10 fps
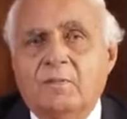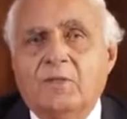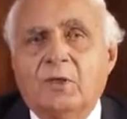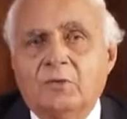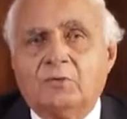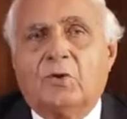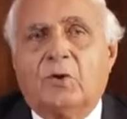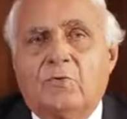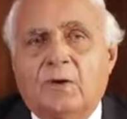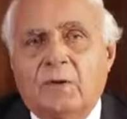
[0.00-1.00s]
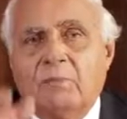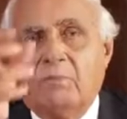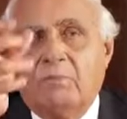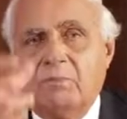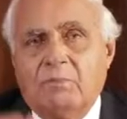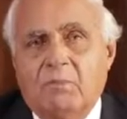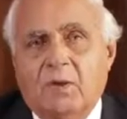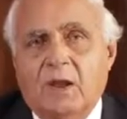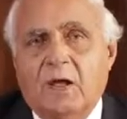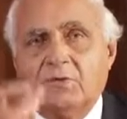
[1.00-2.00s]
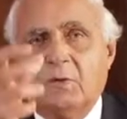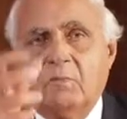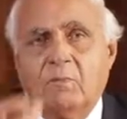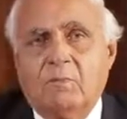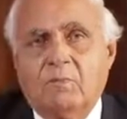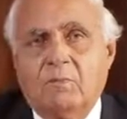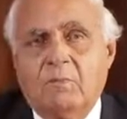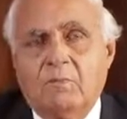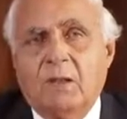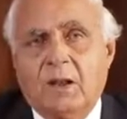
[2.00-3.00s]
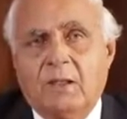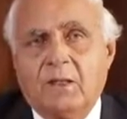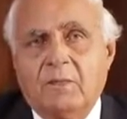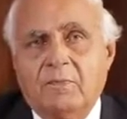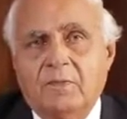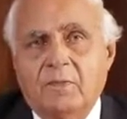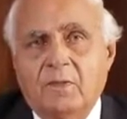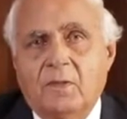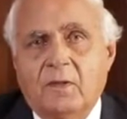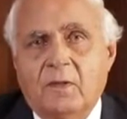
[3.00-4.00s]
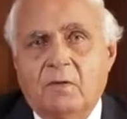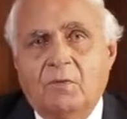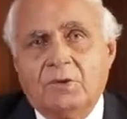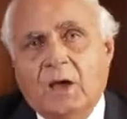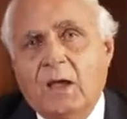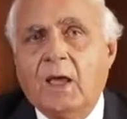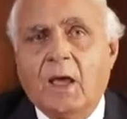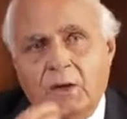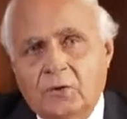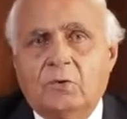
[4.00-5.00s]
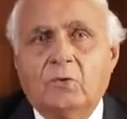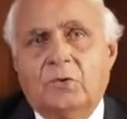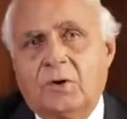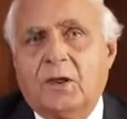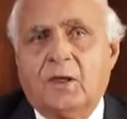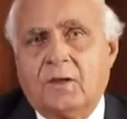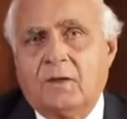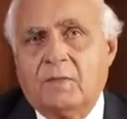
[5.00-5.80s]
they used to offer a glass of milk, which I had to drink,